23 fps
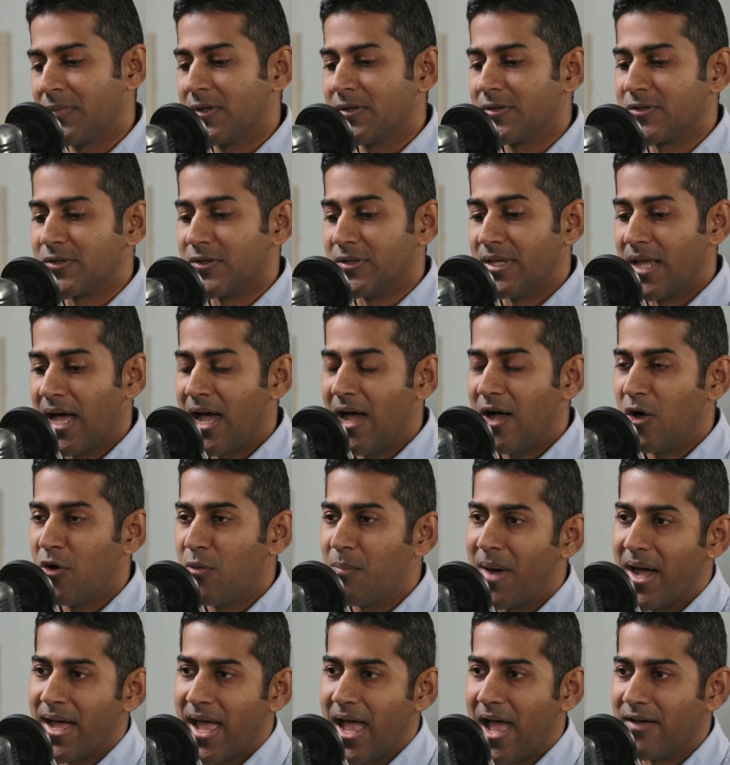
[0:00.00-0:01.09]
So now,
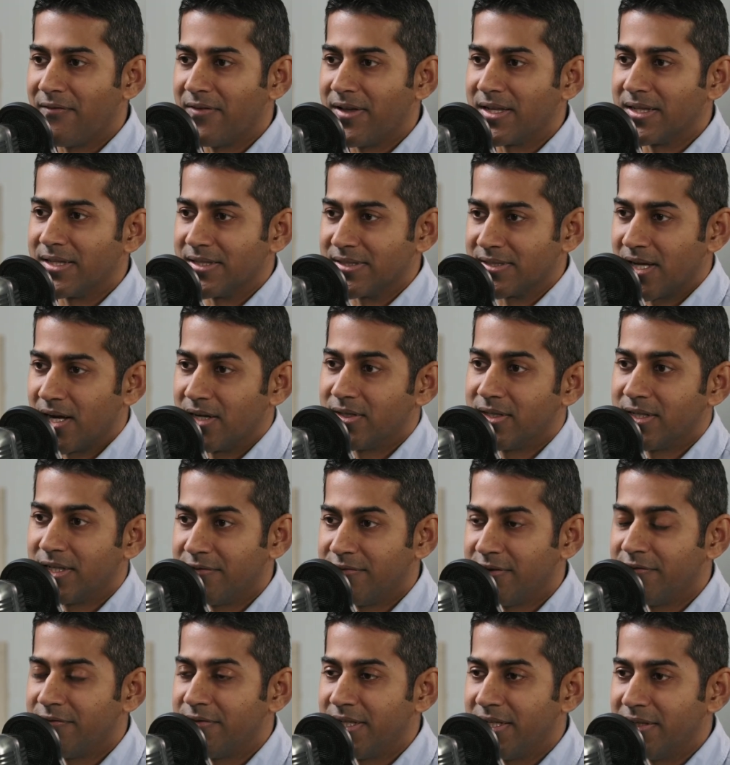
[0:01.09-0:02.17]
by having this
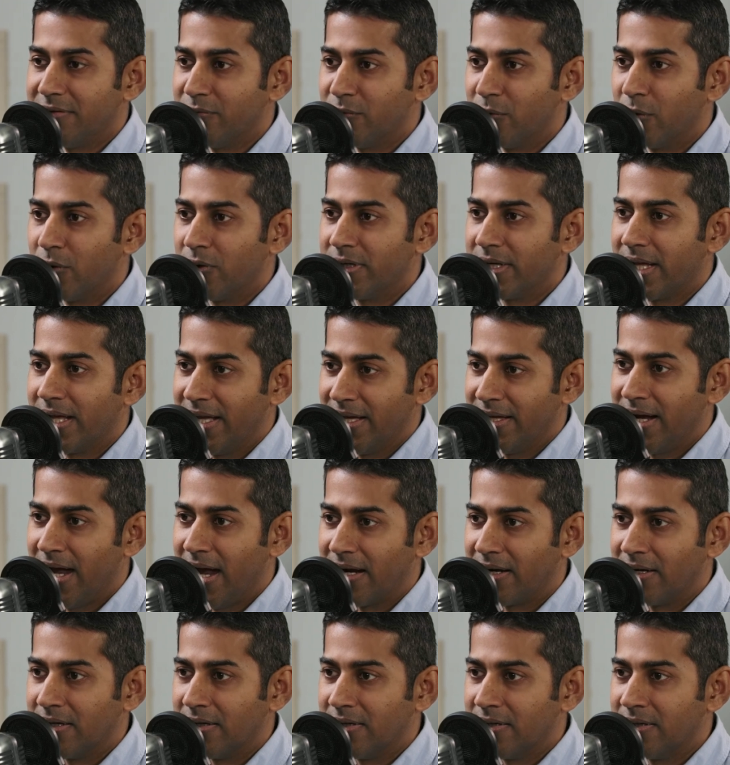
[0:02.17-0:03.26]
115 volt air
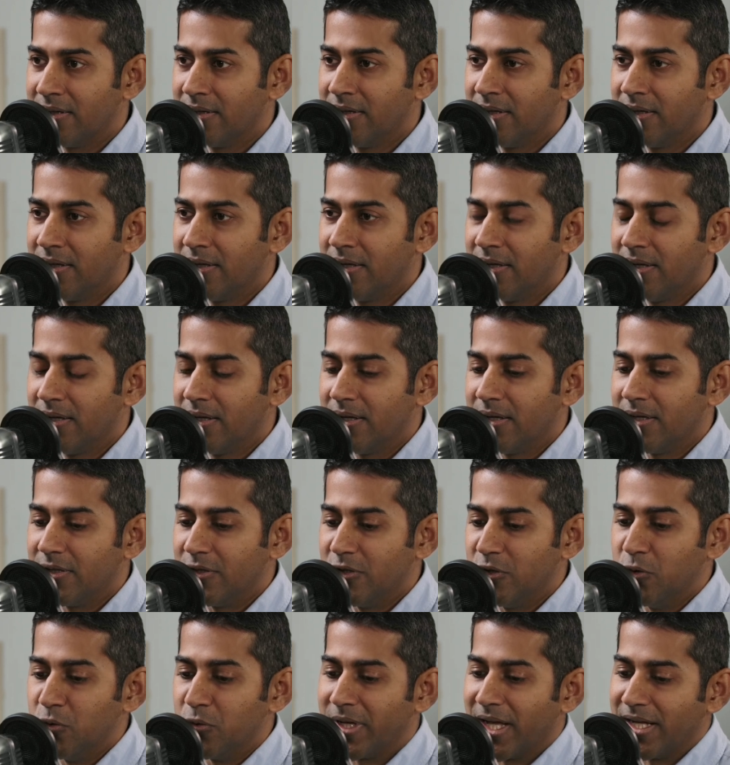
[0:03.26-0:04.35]
handler,
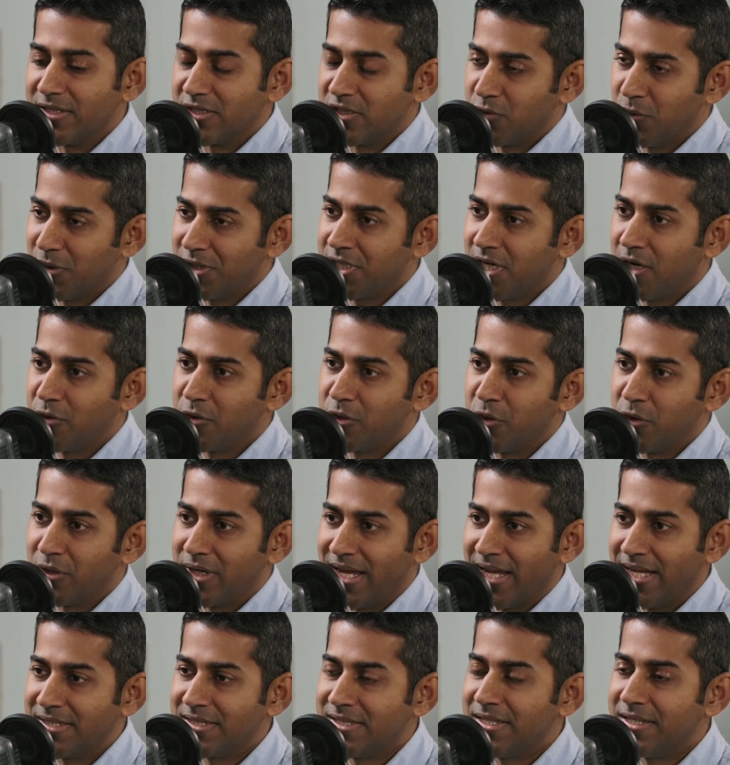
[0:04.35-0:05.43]
you can switch out your
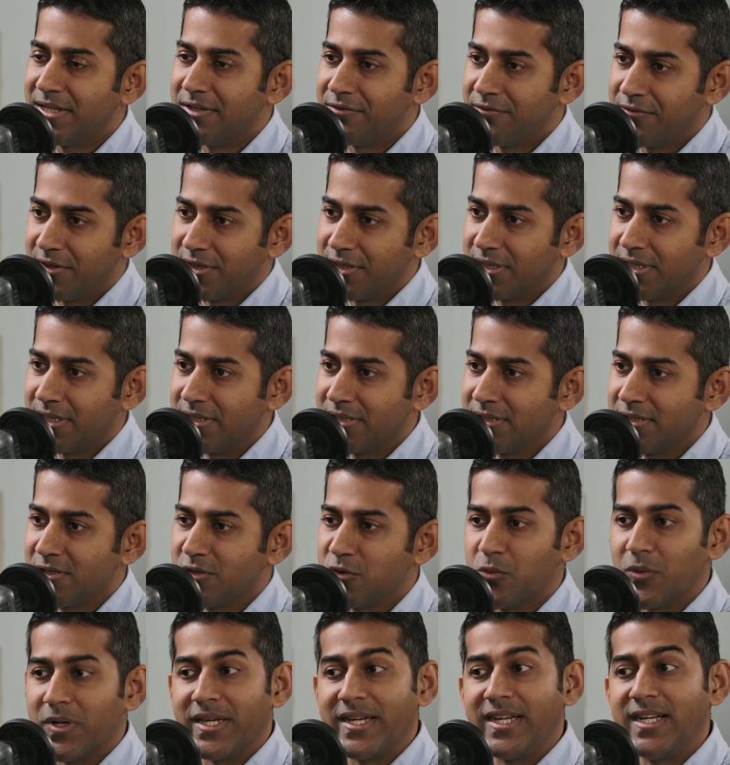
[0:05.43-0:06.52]
AC and furnace
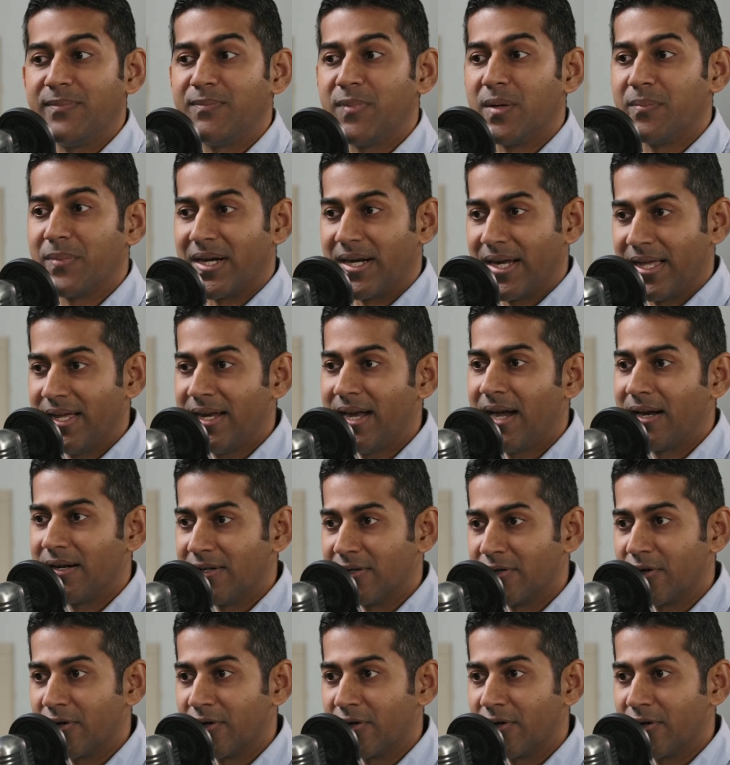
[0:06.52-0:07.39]
to a heat pump and air handler